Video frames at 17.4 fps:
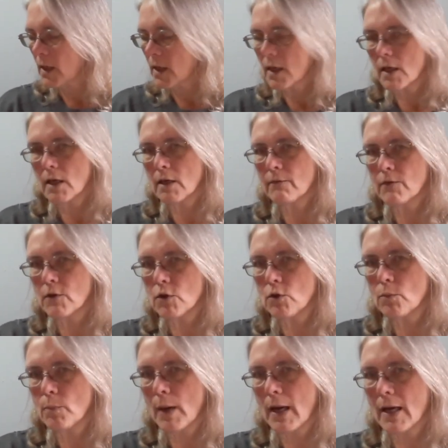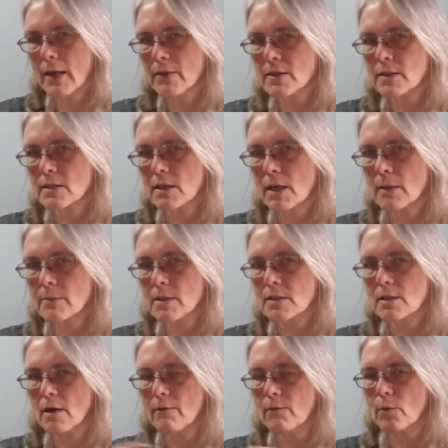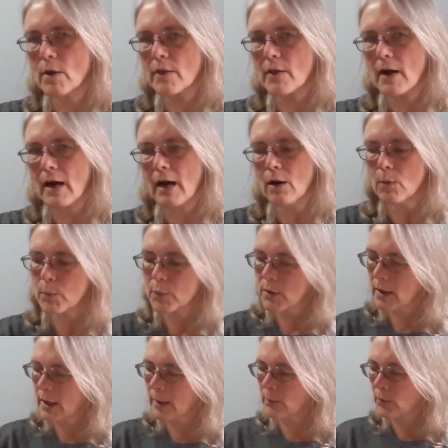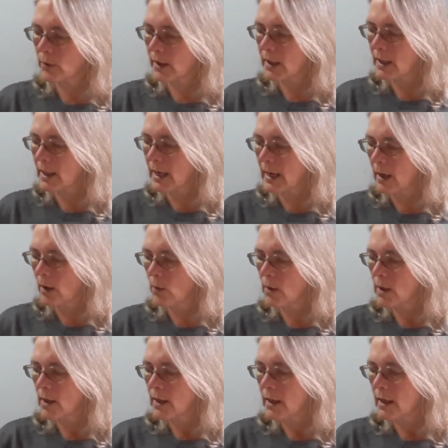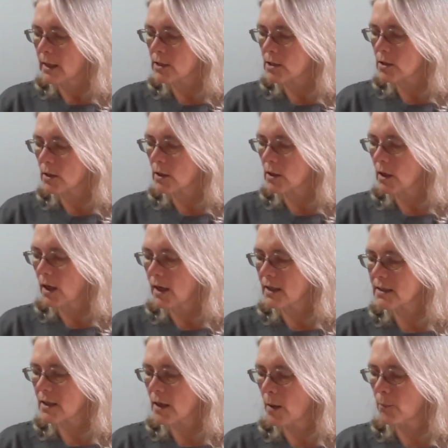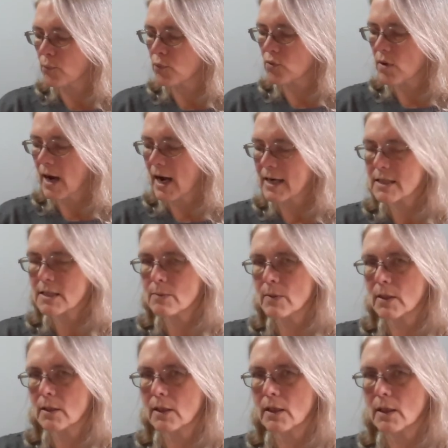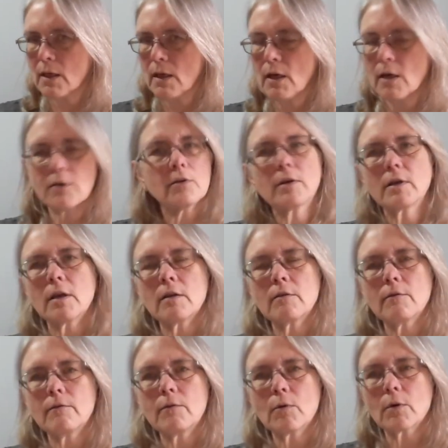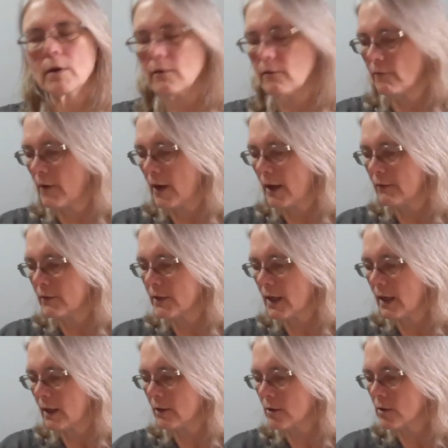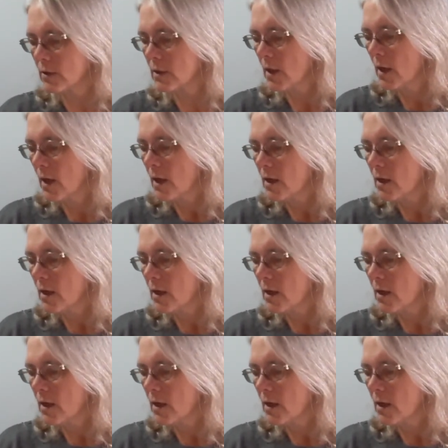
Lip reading: If you buy the same stuff without Prime right now, it's going to cost approximately $145.